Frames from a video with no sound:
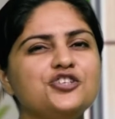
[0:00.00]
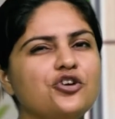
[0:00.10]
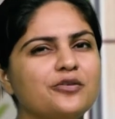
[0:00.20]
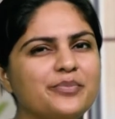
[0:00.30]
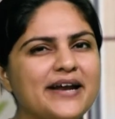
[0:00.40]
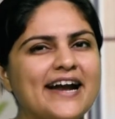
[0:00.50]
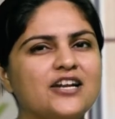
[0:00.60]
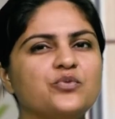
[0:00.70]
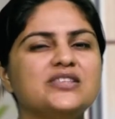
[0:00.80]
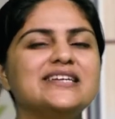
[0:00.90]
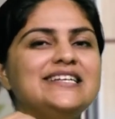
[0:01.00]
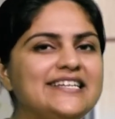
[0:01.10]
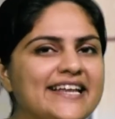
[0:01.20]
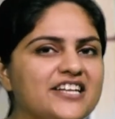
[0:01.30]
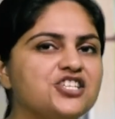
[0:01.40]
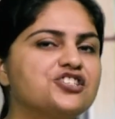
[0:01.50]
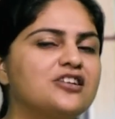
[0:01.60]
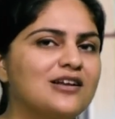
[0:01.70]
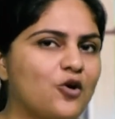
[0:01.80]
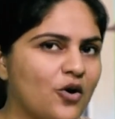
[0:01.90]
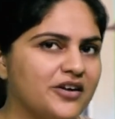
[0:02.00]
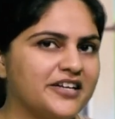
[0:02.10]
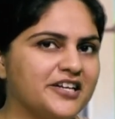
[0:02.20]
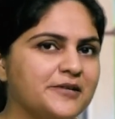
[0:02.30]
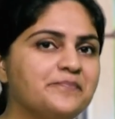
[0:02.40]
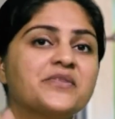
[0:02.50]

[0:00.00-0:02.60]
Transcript: your brand with intentional content.